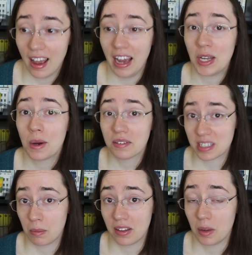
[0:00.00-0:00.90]
and you have
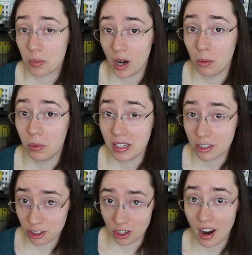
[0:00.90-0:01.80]
something that probably
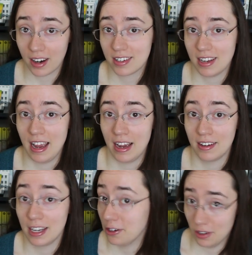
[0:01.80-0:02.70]
shocked
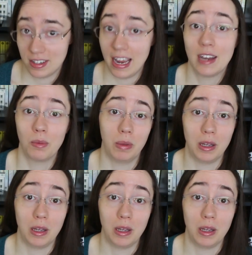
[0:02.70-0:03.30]
and entertained